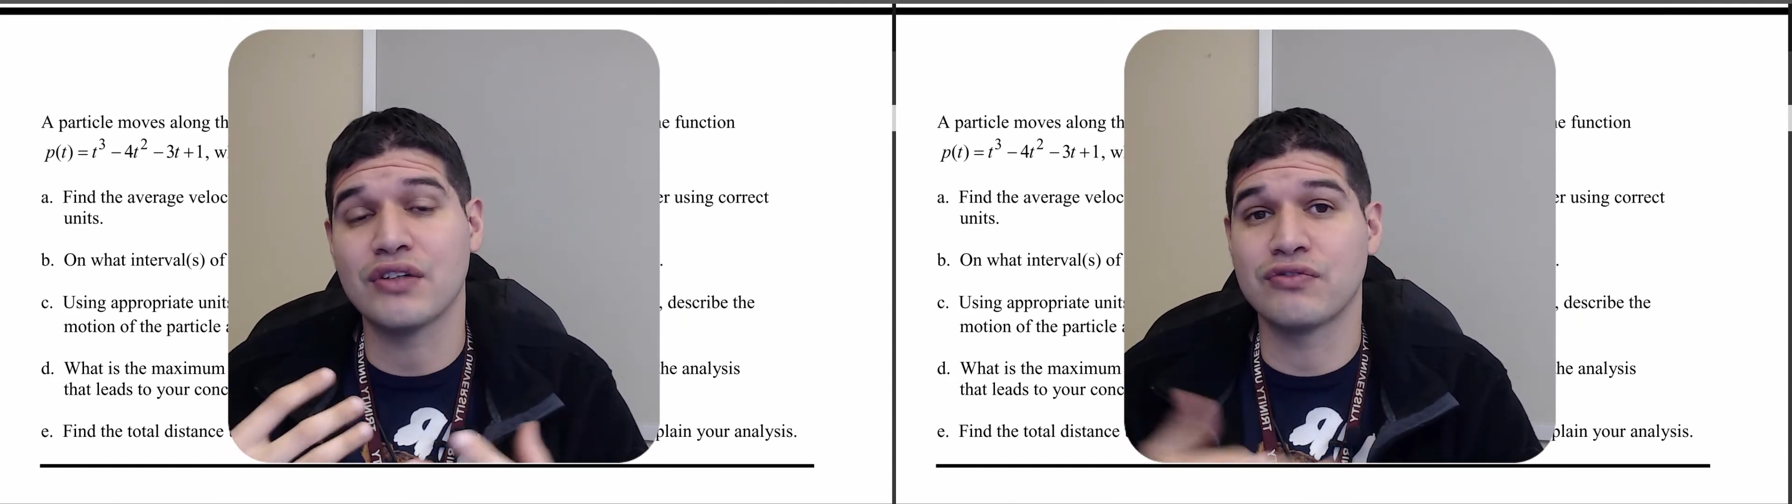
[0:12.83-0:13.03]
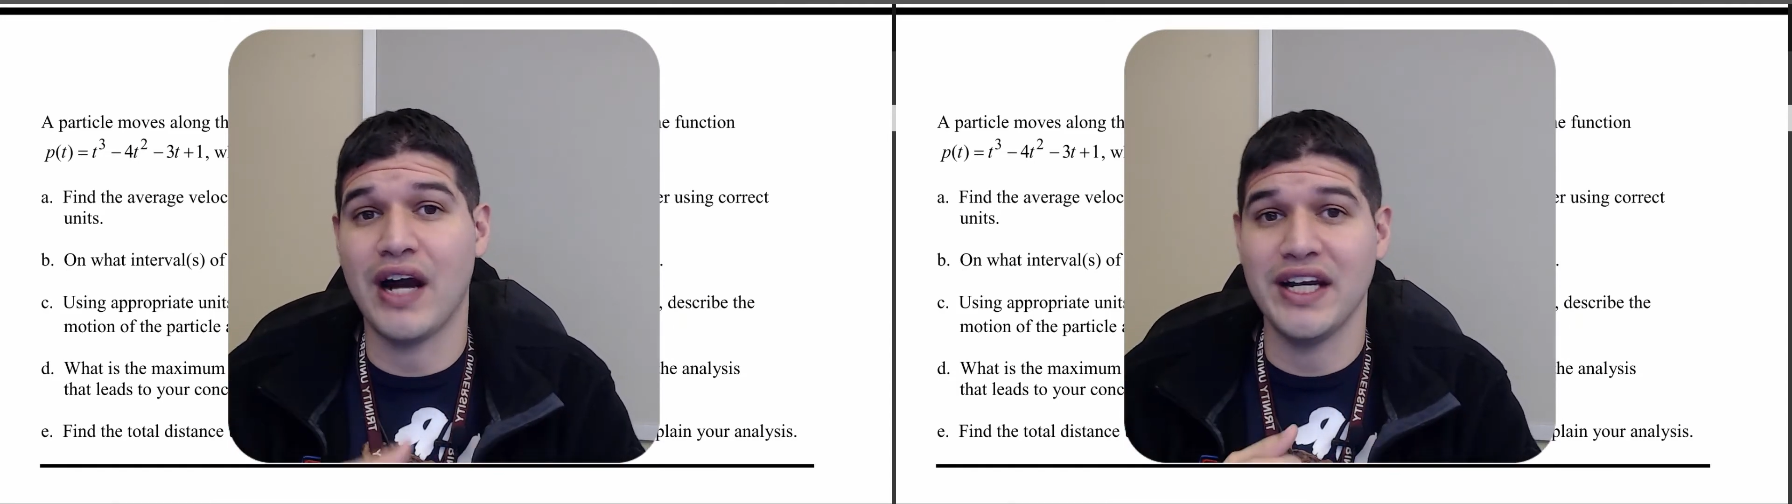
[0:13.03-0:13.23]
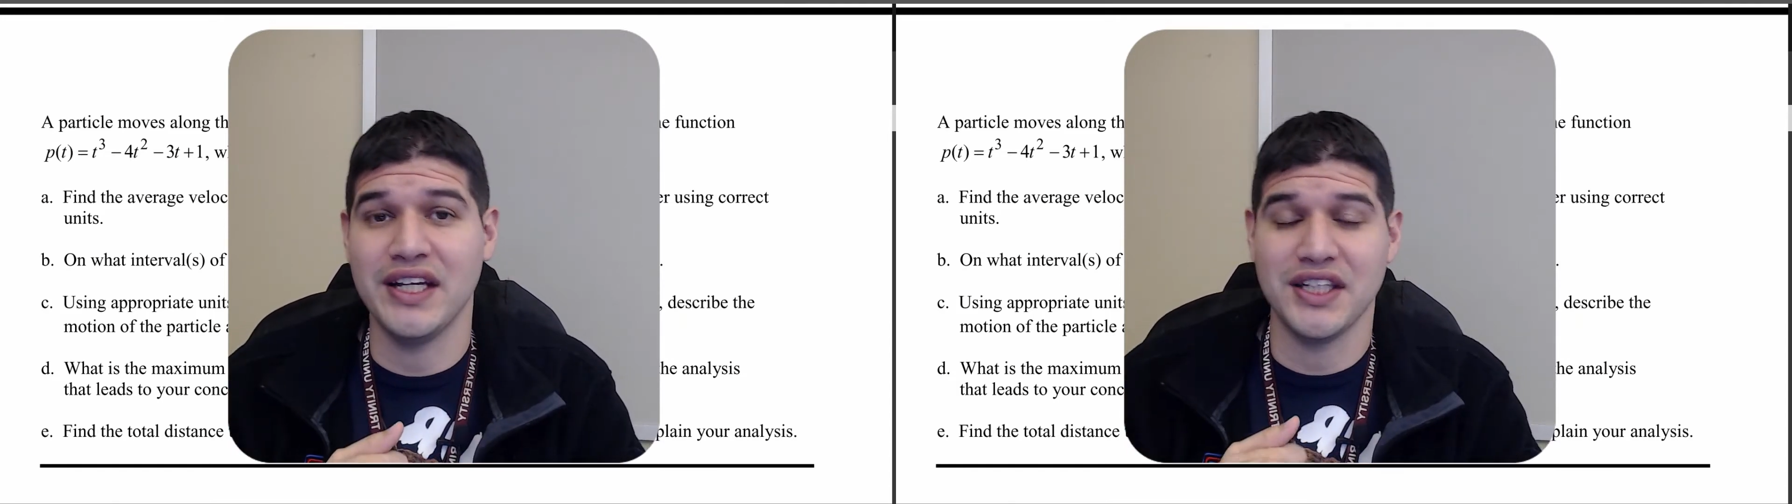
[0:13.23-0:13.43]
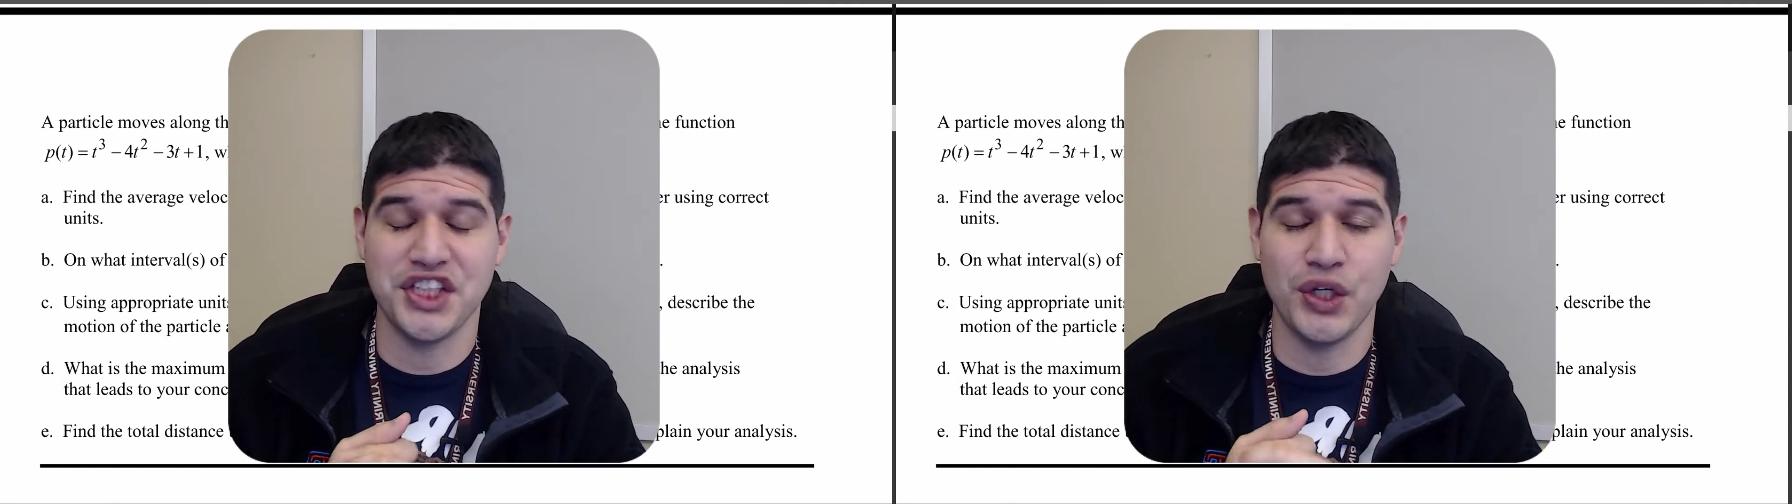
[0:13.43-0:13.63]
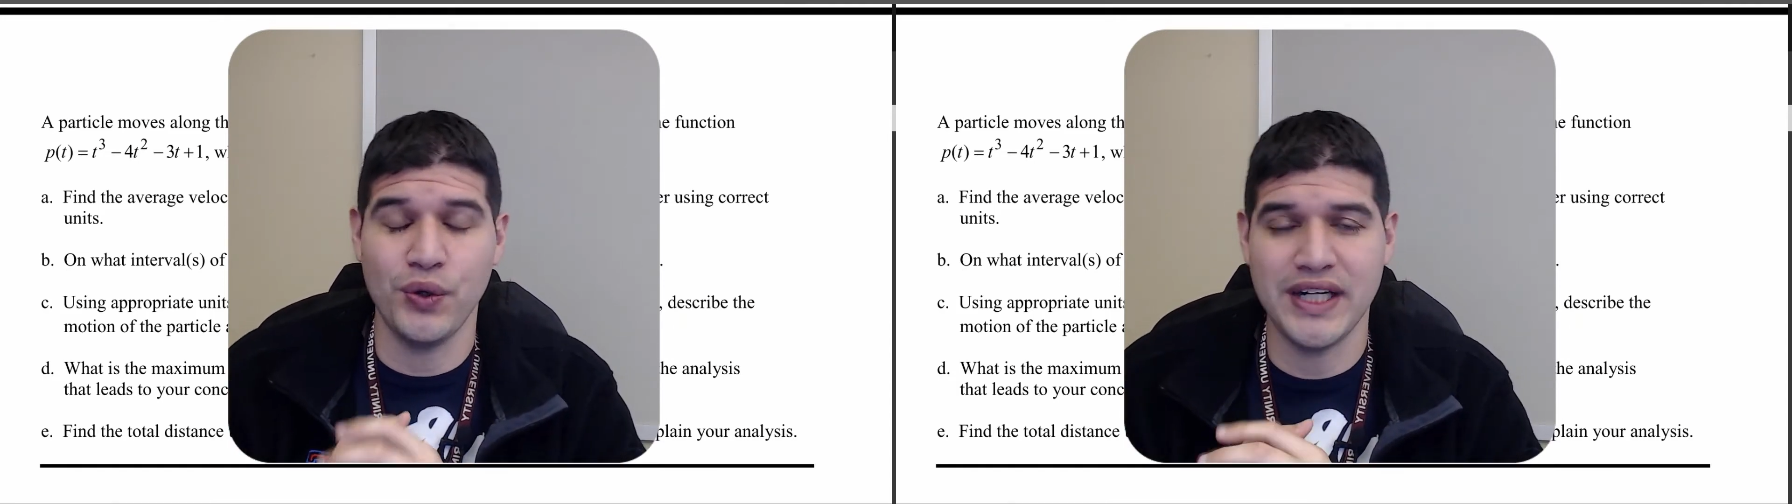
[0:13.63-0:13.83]
of writing that
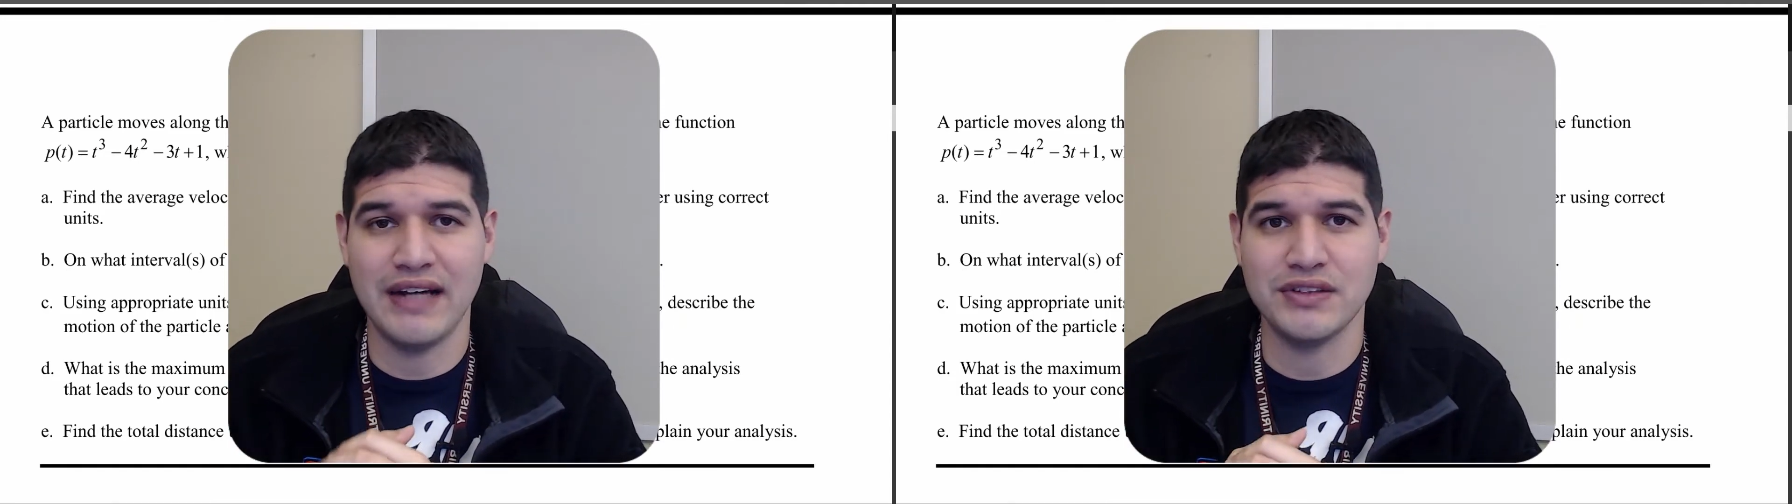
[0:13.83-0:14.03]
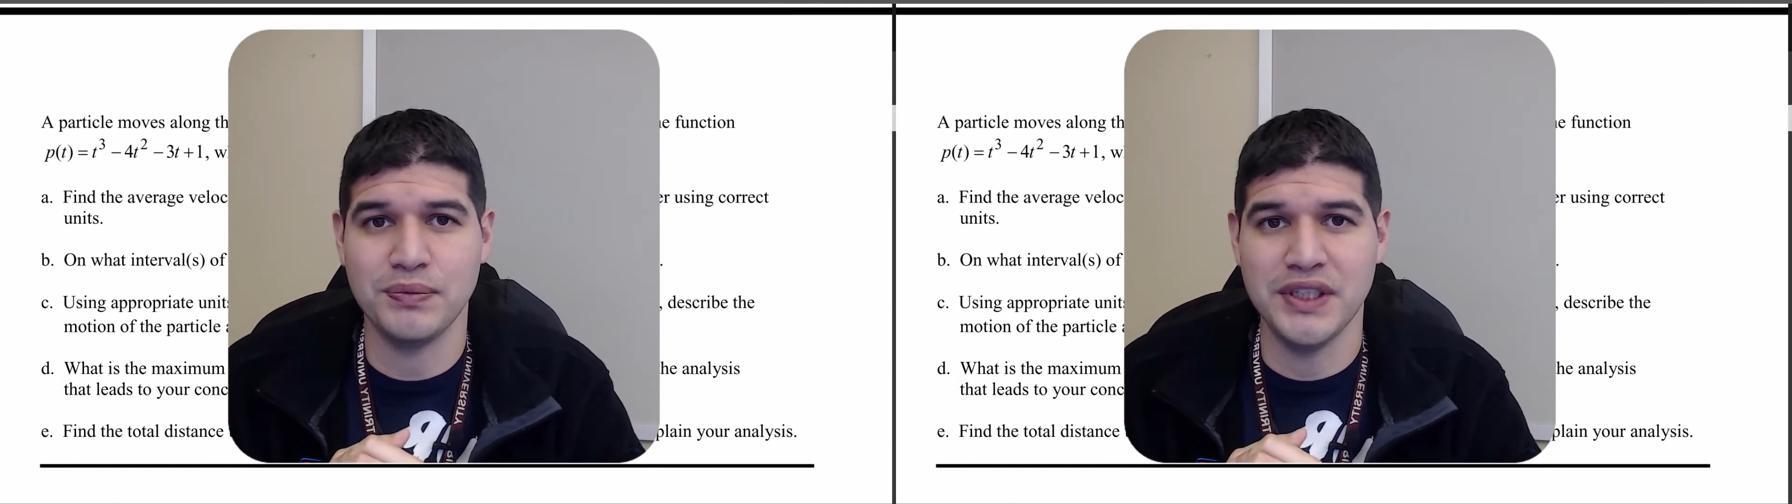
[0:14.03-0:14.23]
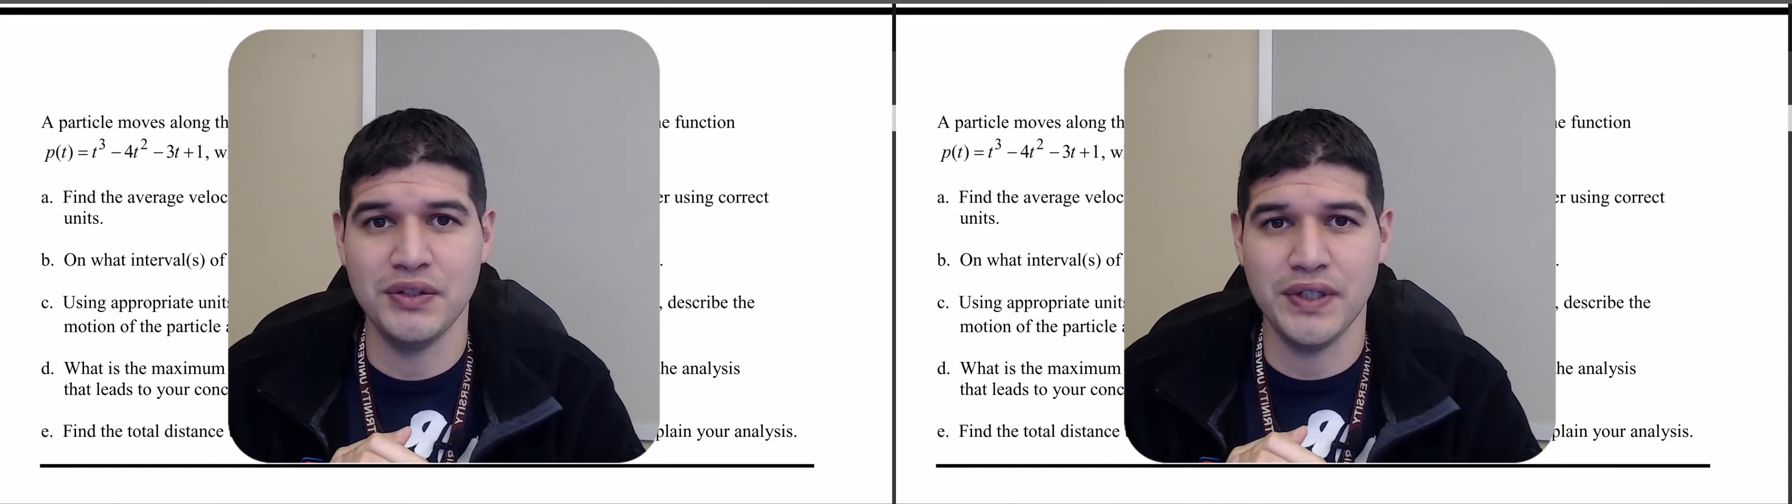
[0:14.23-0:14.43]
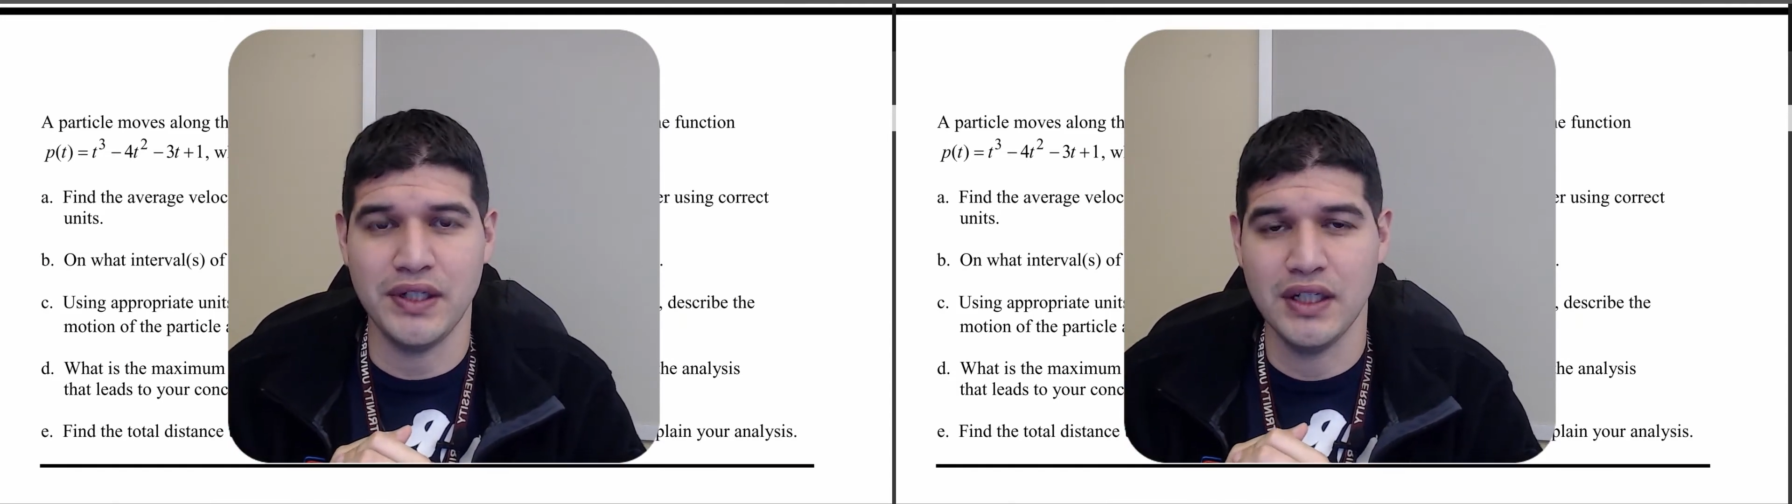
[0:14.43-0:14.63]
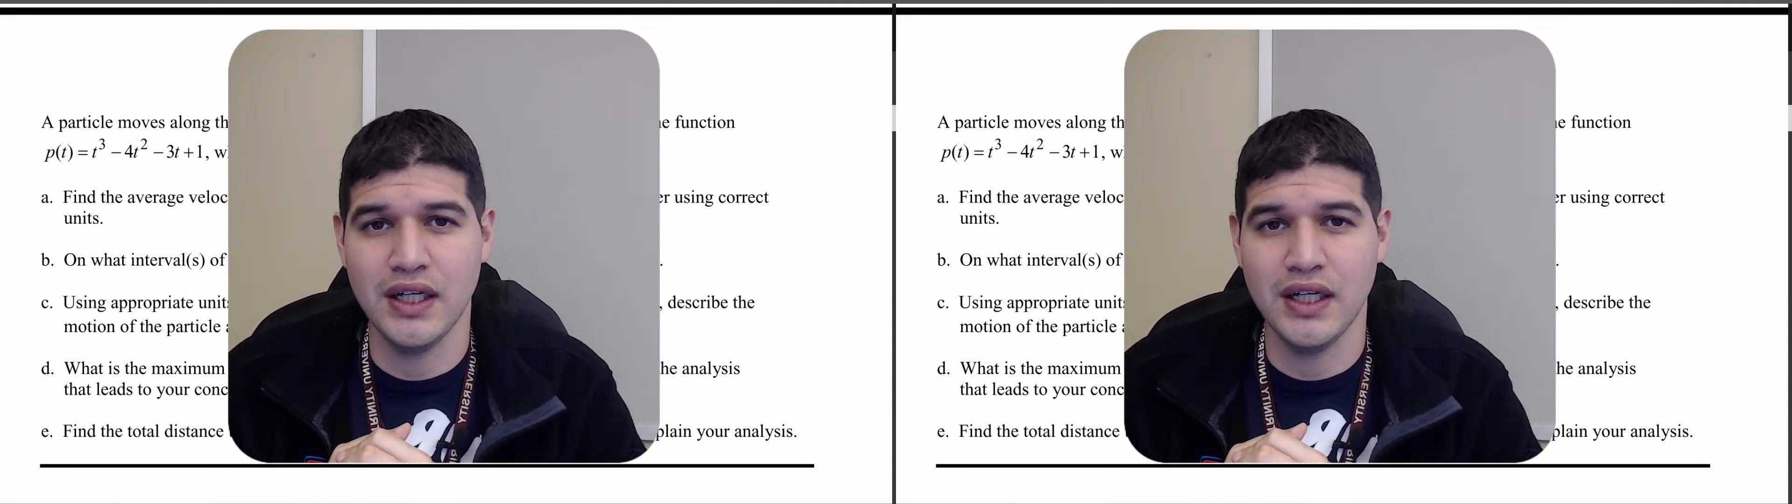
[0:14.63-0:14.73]
you're going to have to be doing.